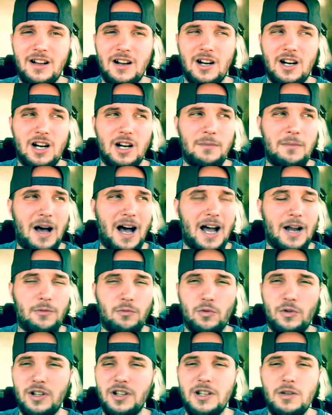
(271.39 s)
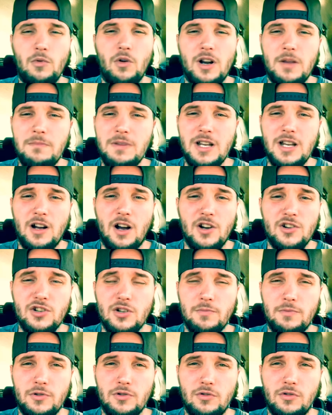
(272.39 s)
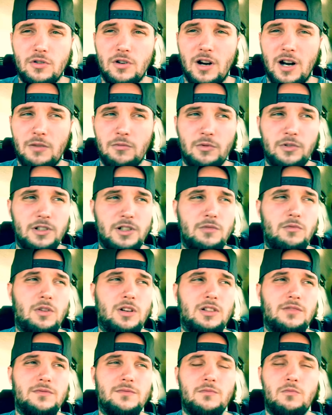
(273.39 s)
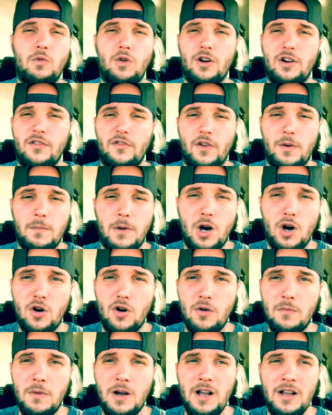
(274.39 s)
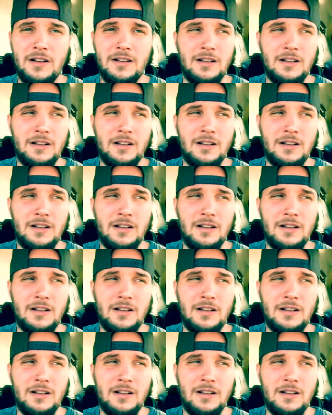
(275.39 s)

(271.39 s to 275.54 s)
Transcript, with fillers: Um, I really want to be an entrepreneur. I really want to work from home.